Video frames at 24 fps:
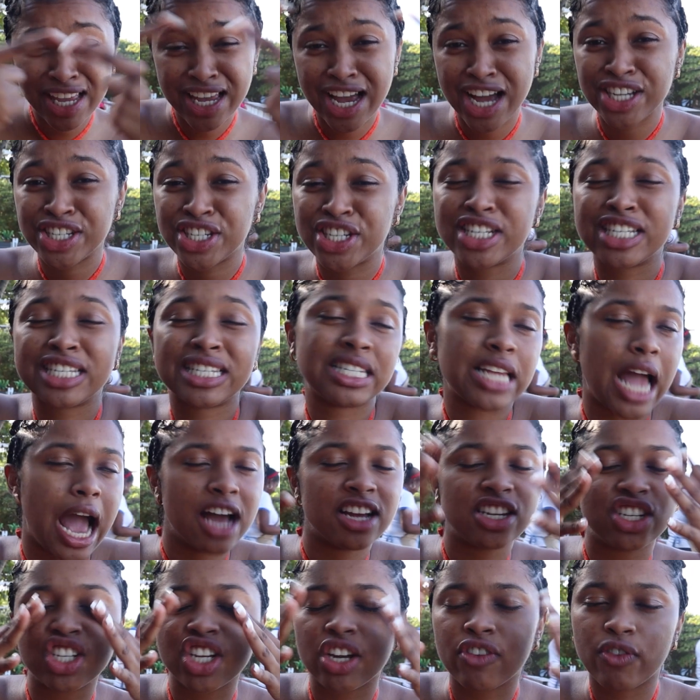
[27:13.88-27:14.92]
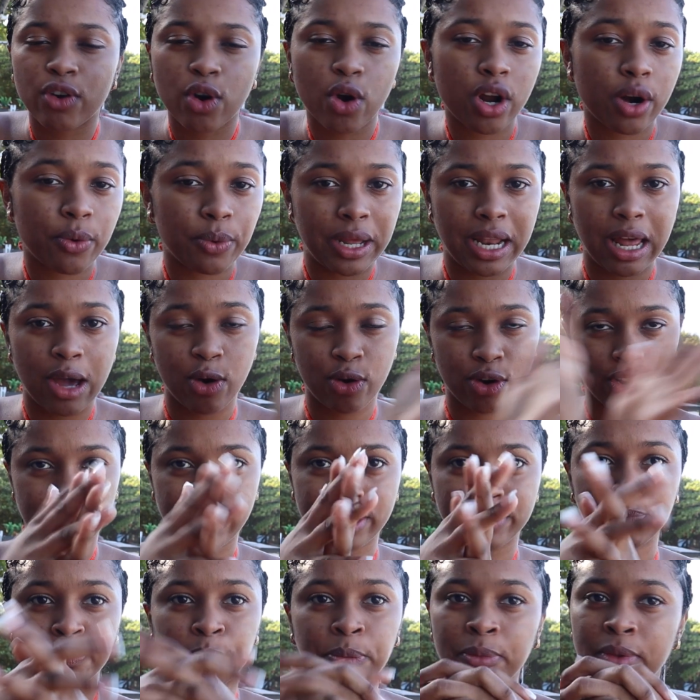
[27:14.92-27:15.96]
Y'all should have seen, I should have recorded while I
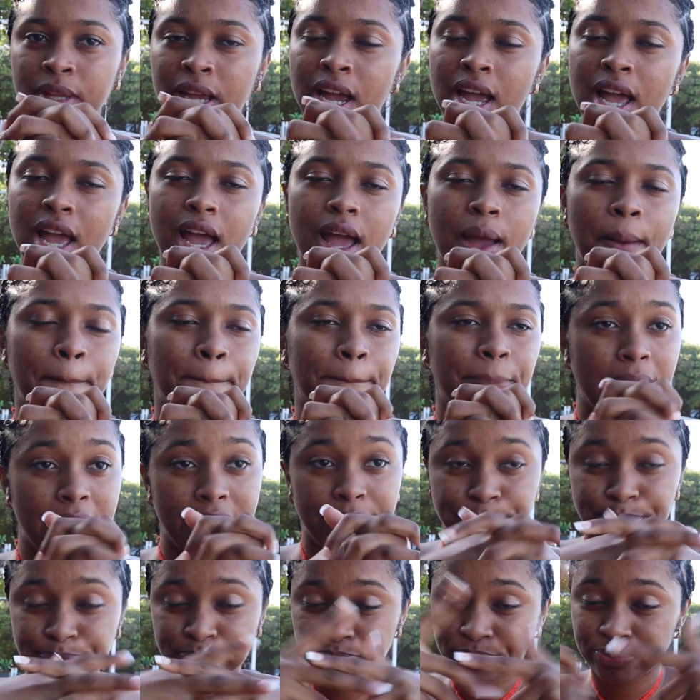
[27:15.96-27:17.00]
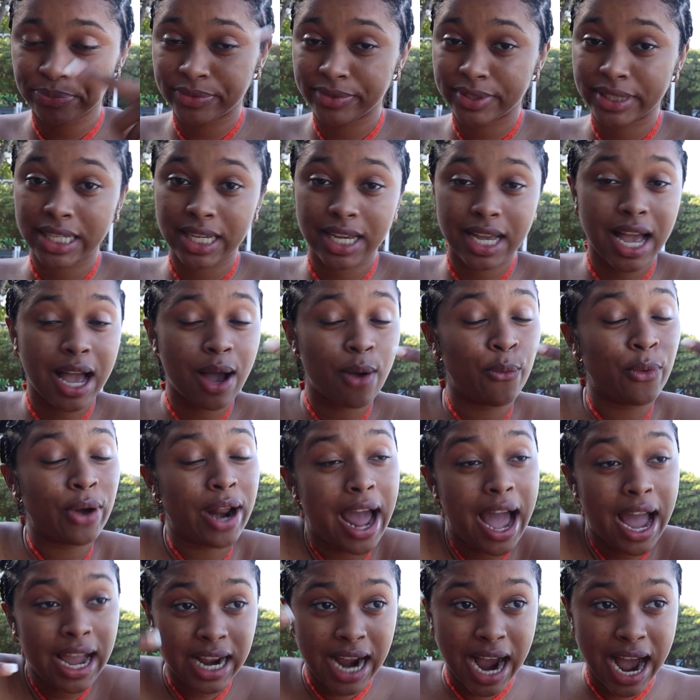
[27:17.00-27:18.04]
ordered. But what
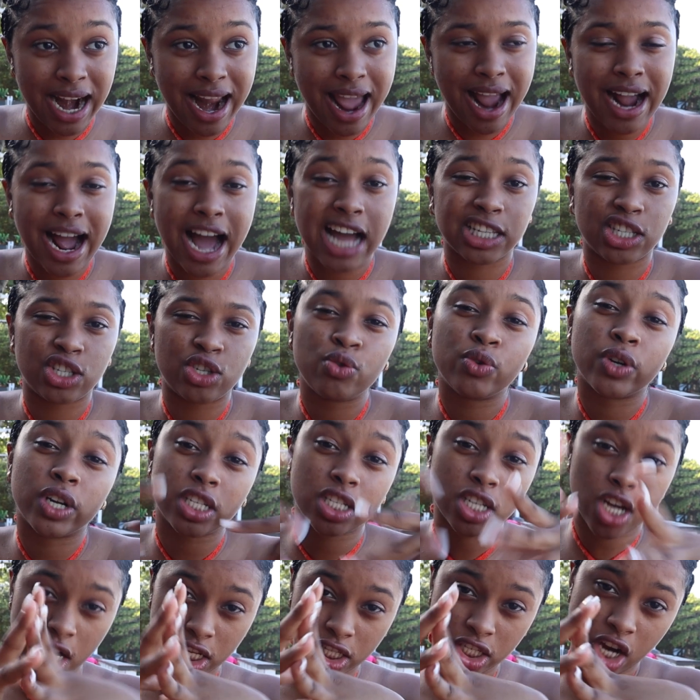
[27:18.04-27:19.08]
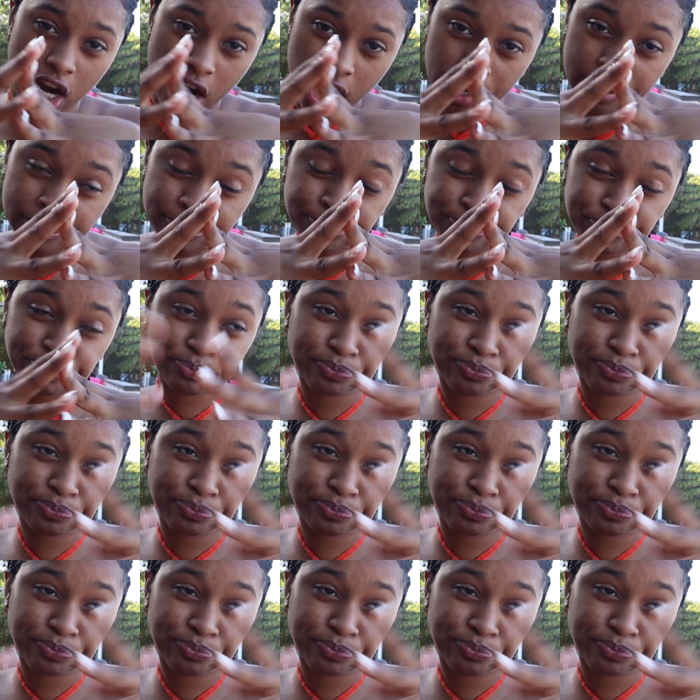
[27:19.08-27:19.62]
I got tuna tartar.